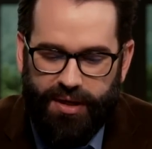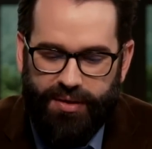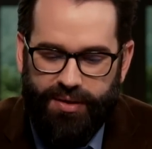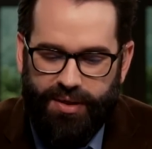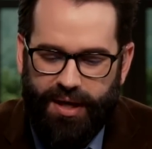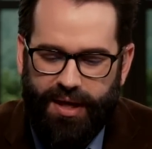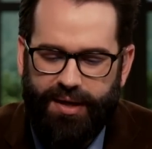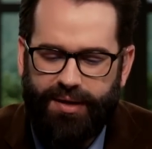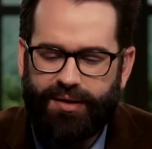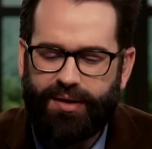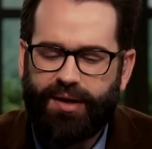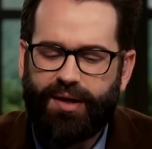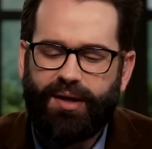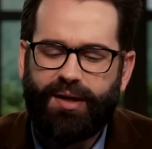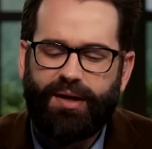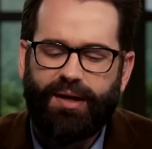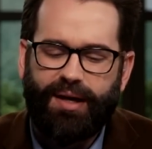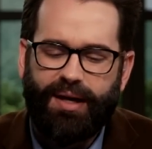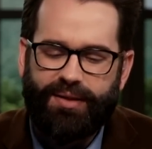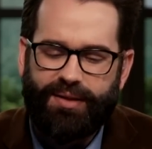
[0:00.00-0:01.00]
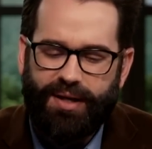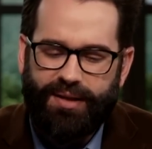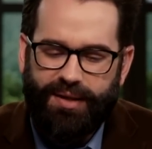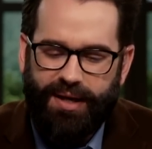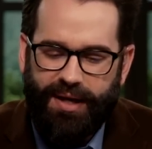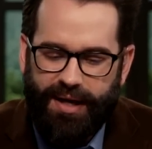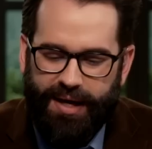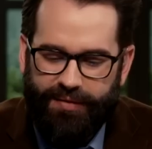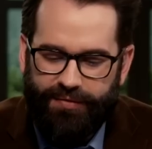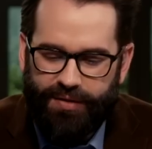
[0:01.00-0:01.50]
And then
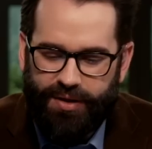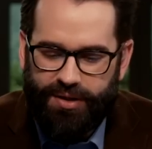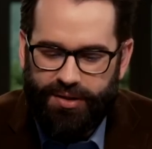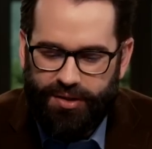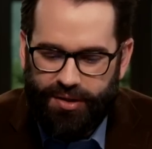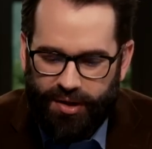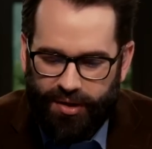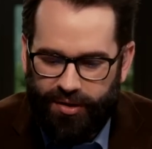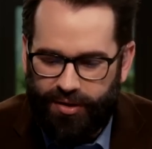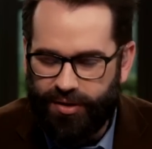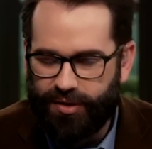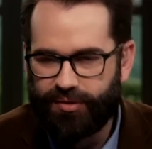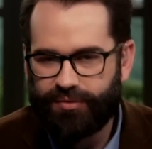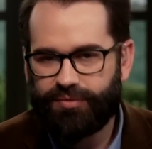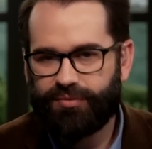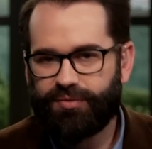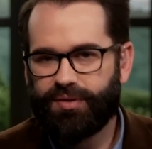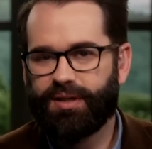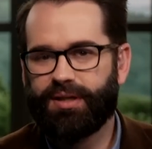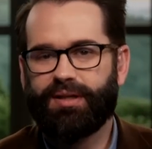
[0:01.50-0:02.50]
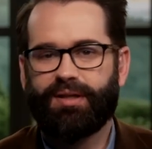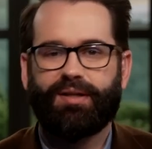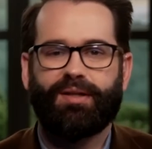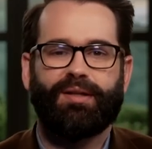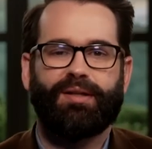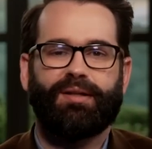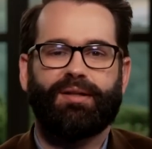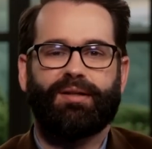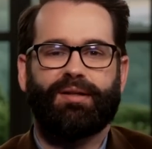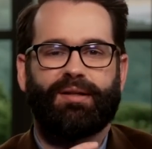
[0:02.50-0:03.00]
they have the nerve.
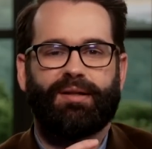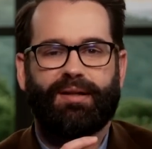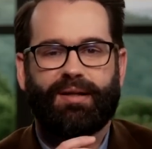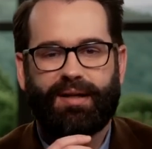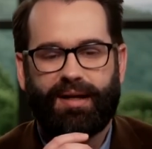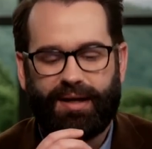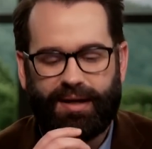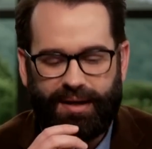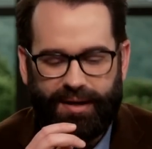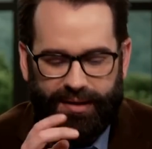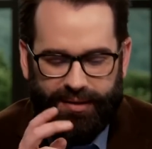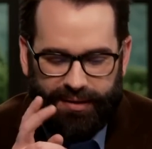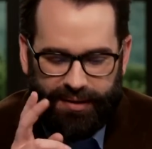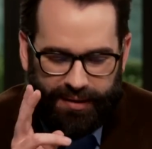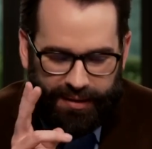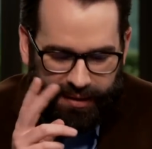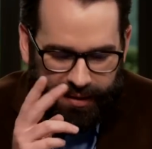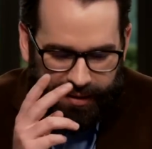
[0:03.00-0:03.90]
It